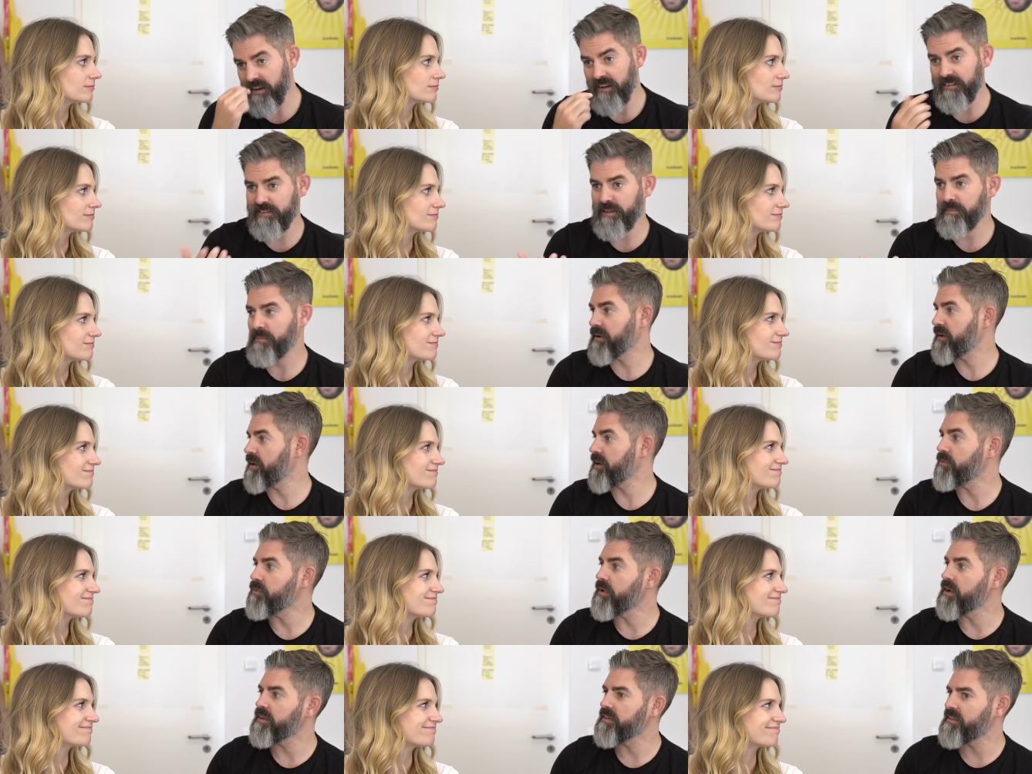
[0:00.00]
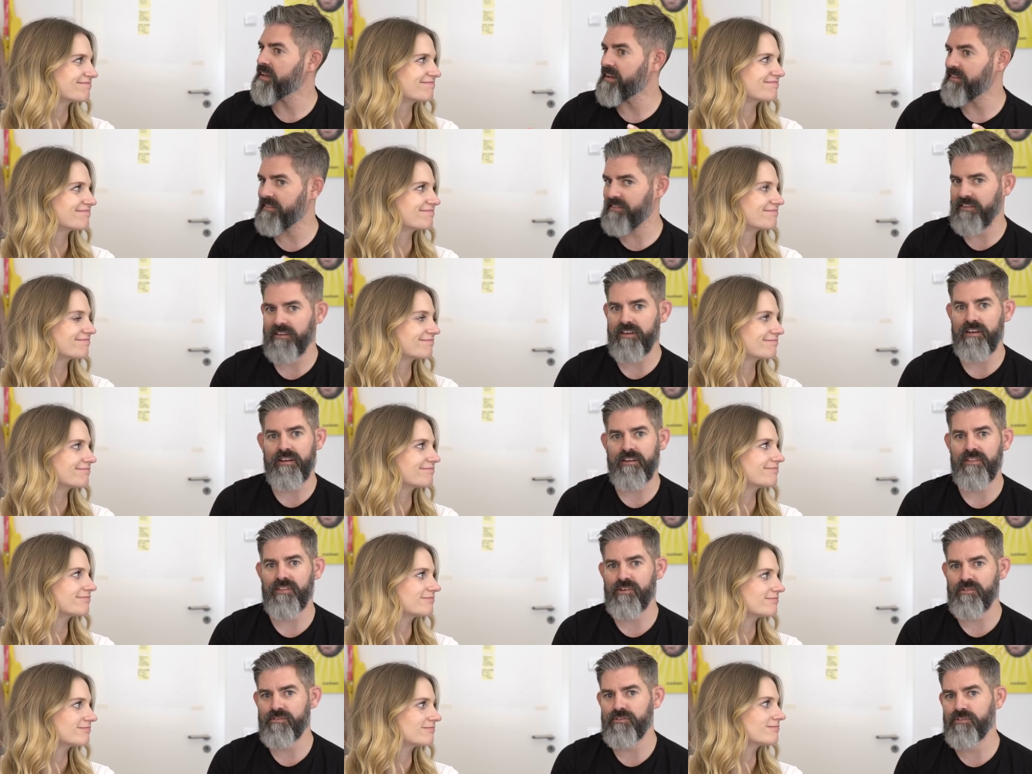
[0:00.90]
Speaker 1: And typically, when that's the kind of
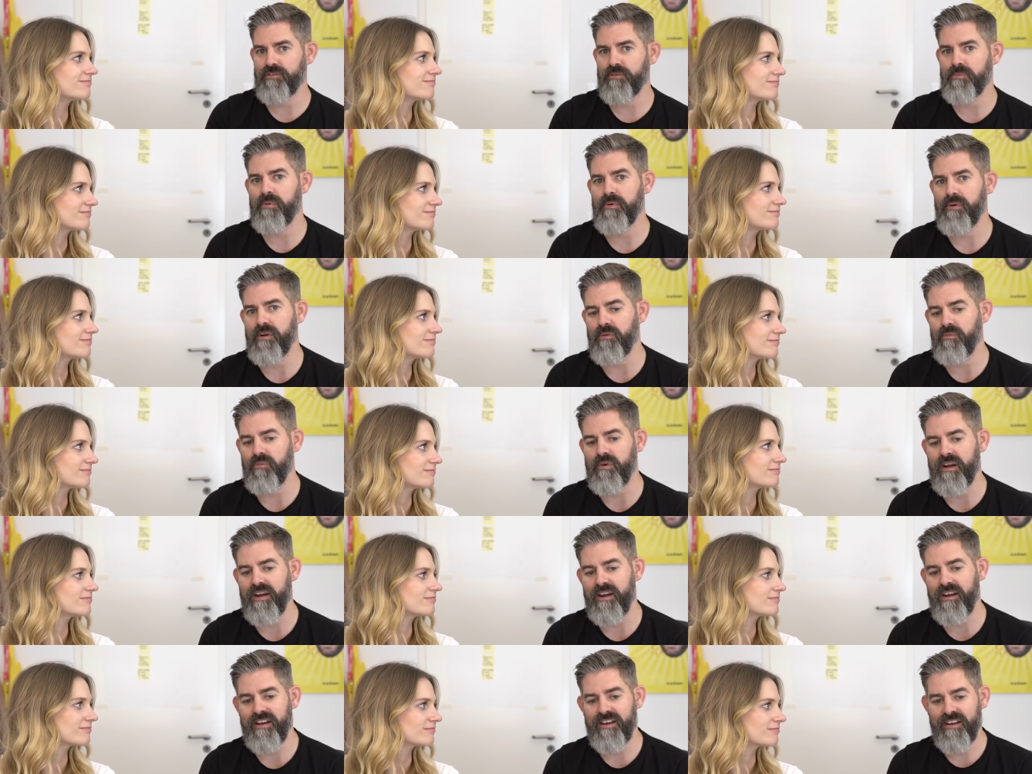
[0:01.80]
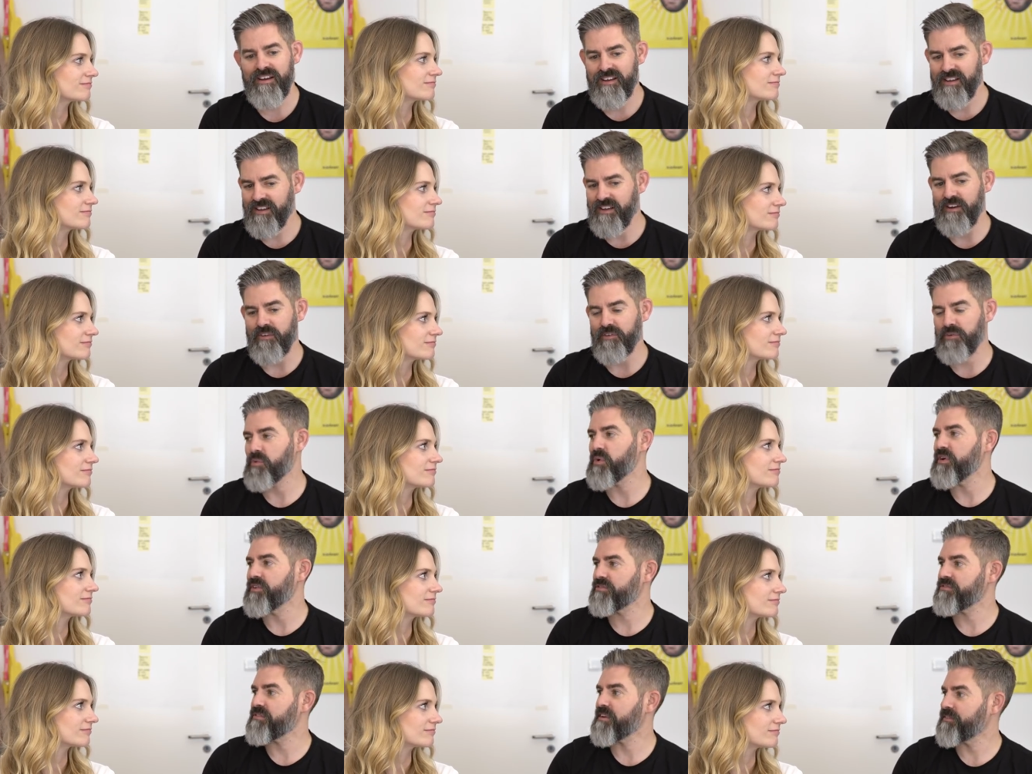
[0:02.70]
the crucial point where you know, it's
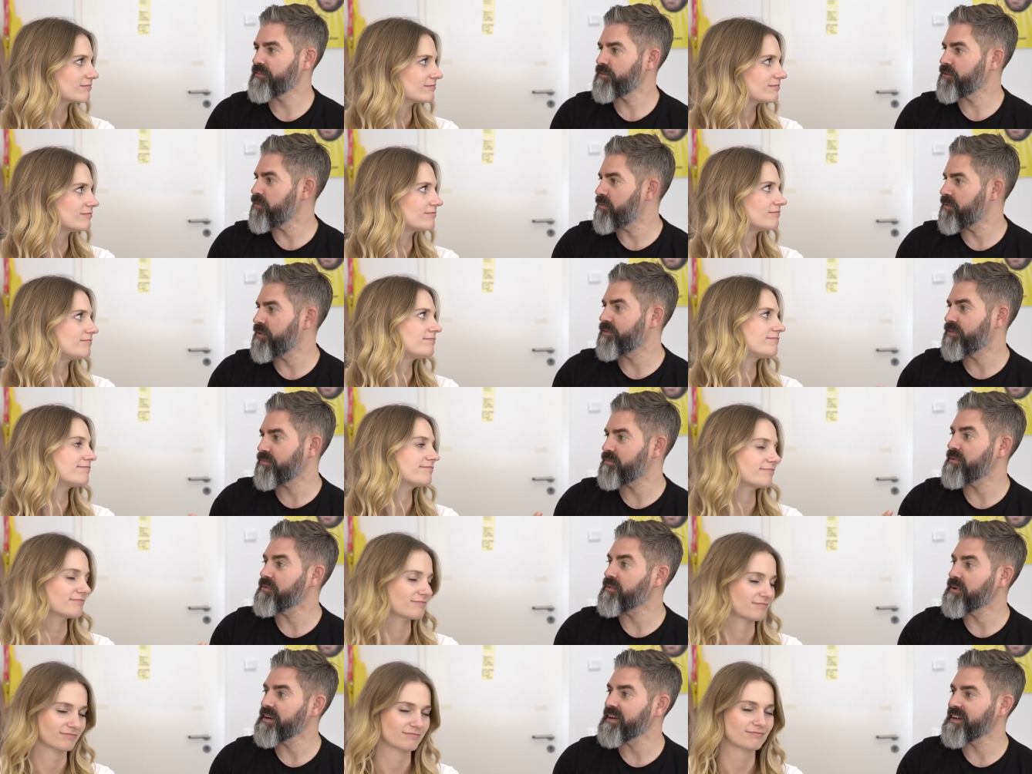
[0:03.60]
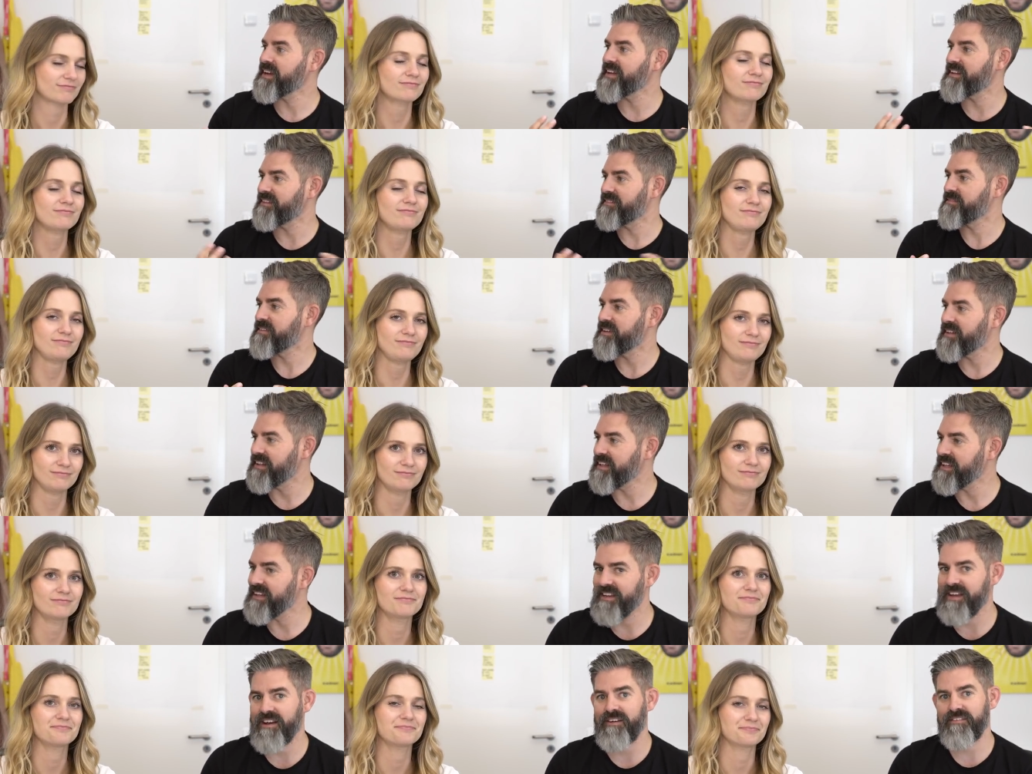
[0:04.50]
quite stressful because we want to get a,
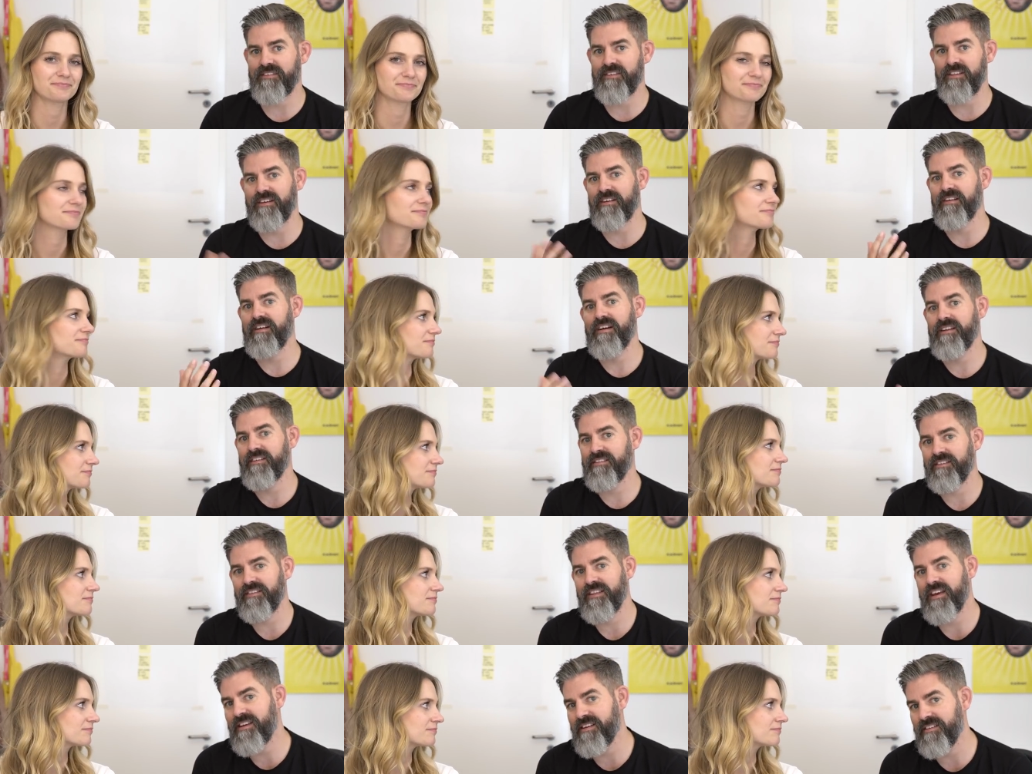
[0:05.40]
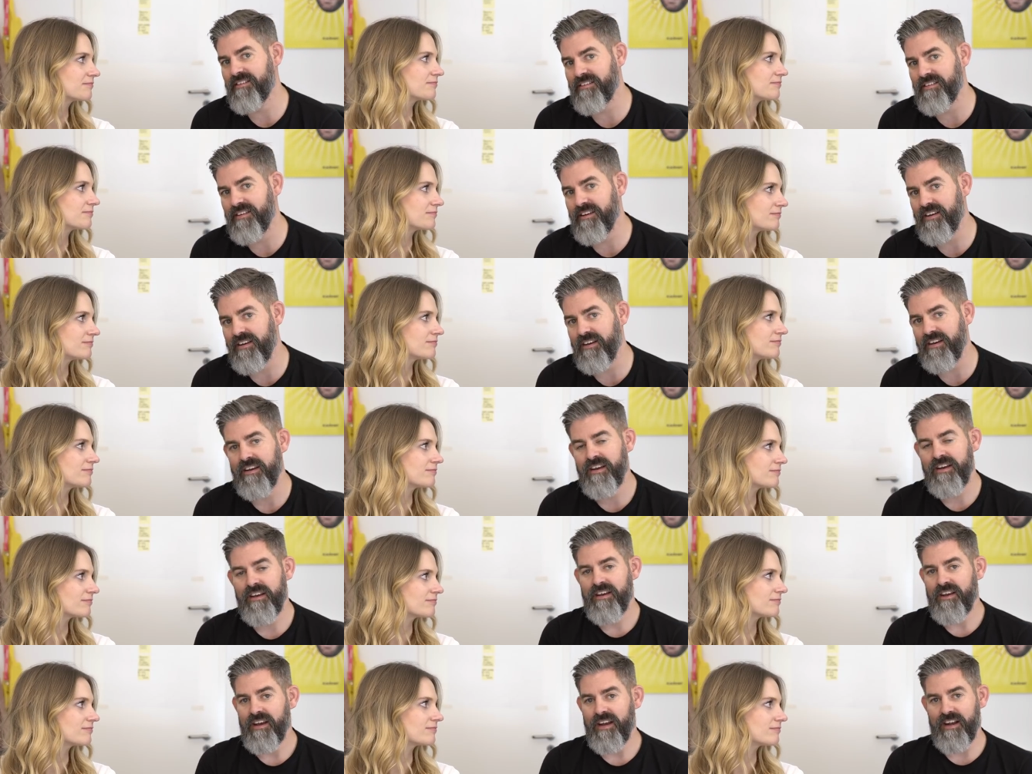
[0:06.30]
link out to the client so they can see it.
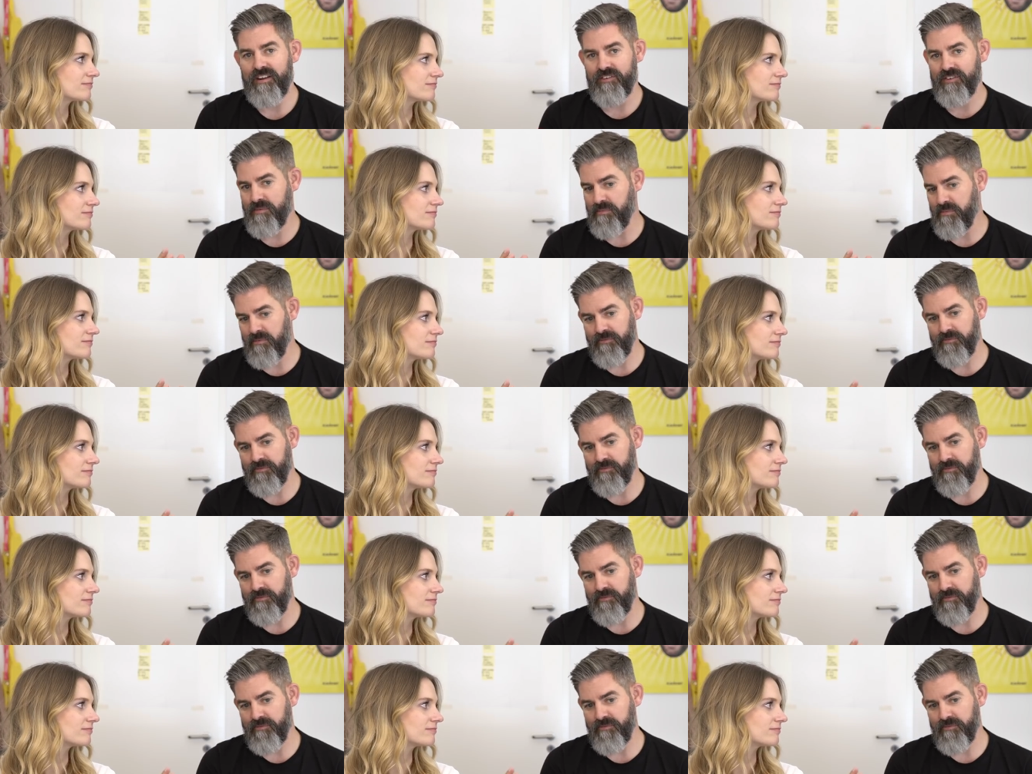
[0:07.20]
And actually